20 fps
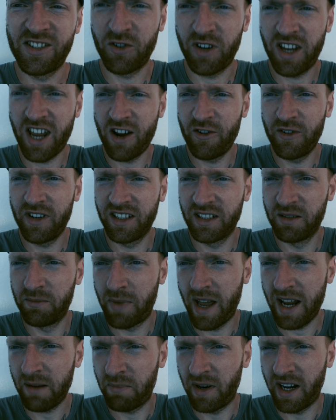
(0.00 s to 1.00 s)
so carrying the
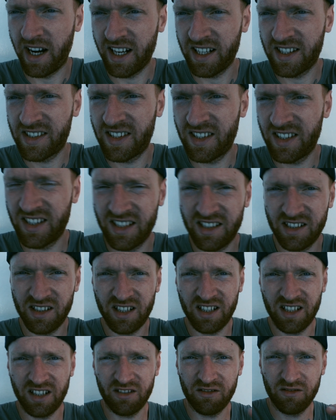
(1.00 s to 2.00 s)
backpacks
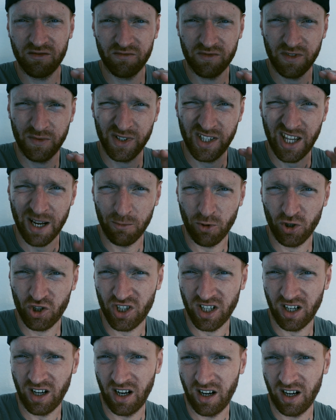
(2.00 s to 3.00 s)
with a
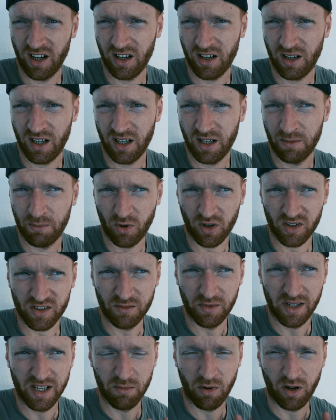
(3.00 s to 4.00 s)
temperature
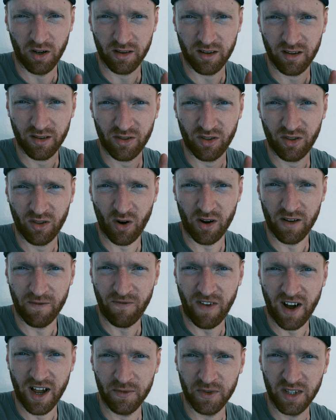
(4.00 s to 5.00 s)
approximately about
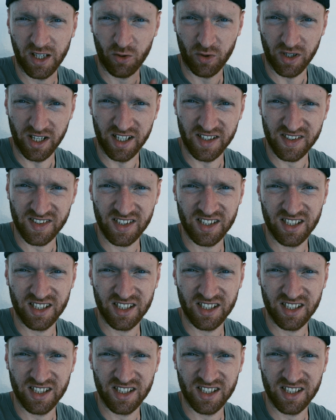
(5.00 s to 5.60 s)
35 degrees.